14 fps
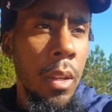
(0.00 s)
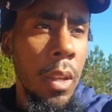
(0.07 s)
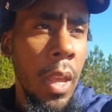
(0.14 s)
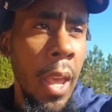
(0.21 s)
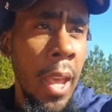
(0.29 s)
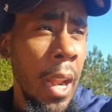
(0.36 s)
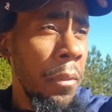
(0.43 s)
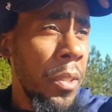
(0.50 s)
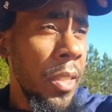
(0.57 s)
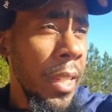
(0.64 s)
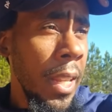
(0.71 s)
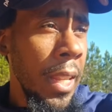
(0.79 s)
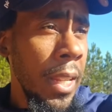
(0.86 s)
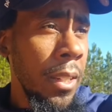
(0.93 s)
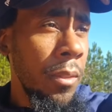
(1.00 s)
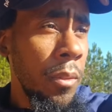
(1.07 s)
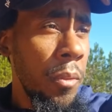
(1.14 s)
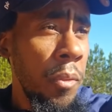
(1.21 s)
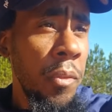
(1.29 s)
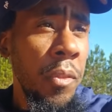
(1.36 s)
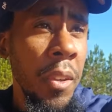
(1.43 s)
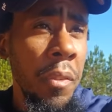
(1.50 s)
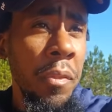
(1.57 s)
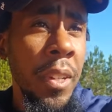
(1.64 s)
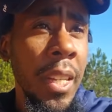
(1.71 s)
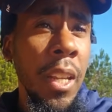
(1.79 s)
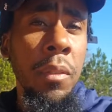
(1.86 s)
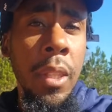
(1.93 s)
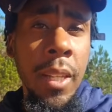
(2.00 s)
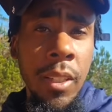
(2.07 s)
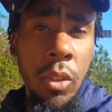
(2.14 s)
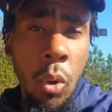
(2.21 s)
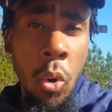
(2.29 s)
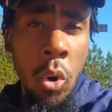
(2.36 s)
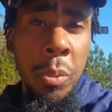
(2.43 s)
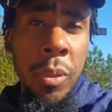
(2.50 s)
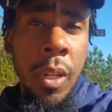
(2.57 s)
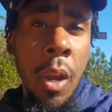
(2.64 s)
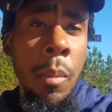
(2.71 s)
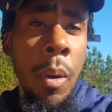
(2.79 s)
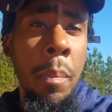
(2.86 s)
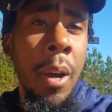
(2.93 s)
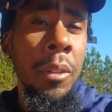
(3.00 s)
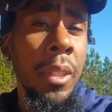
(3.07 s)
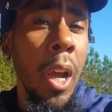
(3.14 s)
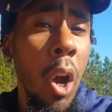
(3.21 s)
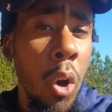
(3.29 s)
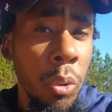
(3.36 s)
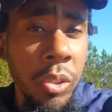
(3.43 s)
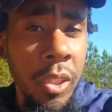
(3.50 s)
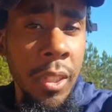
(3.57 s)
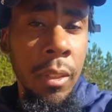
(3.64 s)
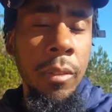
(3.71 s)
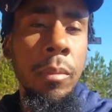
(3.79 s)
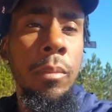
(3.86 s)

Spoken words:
And I've seen 50 of these orbs come up out the ocean